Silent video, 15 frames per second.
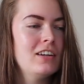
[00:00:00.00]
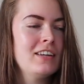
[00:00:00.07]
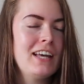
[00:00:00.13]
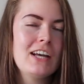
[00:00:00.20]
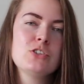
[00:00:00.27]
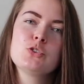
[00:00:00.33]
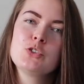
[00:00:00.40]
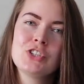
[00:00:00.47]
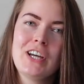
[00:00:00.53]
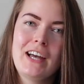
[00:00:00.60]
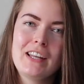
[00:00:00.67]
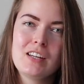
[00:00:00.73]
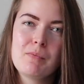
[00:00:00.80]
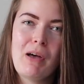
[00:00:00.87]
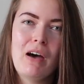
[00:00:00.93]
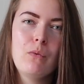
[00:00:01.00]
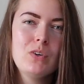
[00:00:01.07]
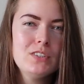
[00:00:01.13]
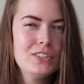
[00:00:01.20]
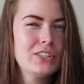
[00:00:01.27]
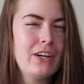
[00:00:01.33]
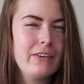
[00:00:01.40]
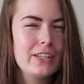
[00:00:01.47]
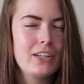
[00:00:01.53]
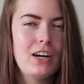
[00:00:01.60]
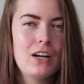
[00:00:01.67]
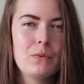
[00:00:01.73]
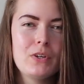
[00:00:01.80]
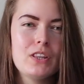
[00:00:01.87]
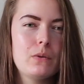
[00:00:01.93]
casual chat about what's going
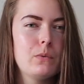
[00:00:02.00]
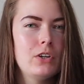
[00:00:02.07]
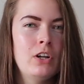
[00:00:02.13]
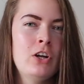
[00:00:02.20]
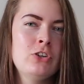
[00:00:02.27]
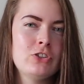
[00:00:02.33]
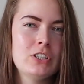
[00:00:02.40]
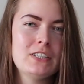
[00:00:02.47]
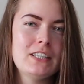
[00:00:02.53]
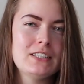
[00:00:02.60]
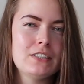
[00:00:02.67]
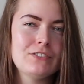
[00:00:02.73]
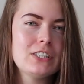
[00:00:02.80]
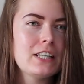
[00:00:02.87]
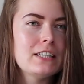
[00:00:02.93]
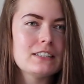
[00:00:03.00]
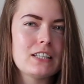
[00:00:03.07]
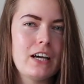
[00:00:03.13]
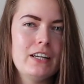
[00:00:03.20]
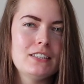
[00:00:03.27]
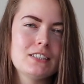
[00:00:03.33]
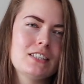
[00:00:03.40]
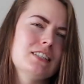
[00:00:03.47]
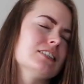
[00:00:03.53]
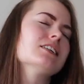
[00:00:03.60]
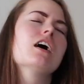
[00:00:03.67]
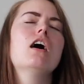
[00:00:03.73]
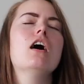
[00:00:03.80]
on with the 100 days of data science, because